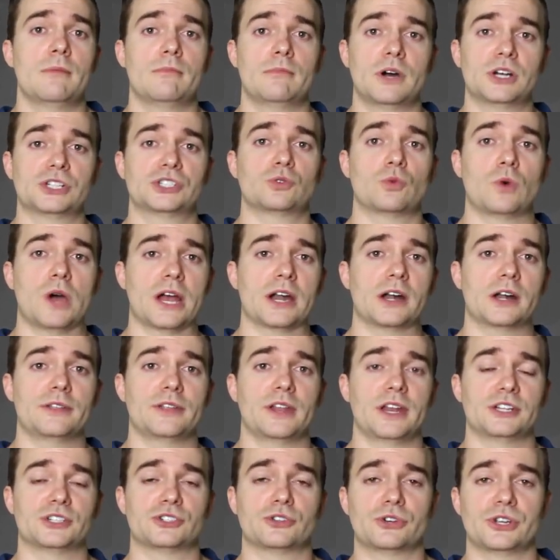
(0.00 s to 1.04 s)
much wider
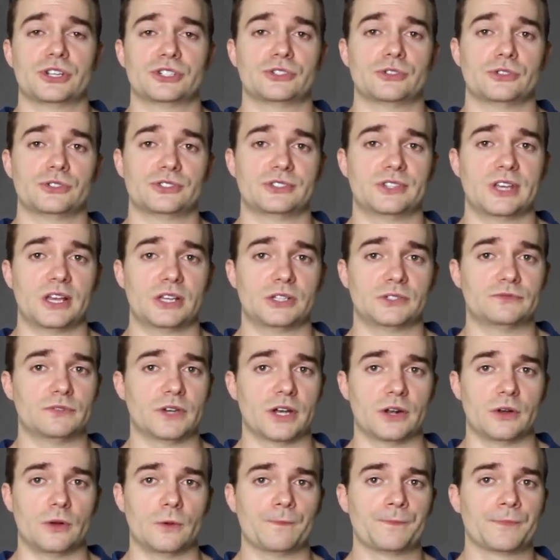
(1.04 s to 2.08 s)
than a traditional sales
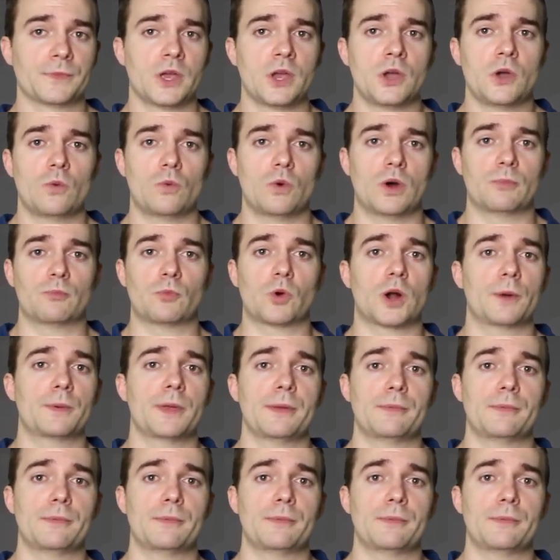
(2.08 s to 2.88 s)
funnel. When more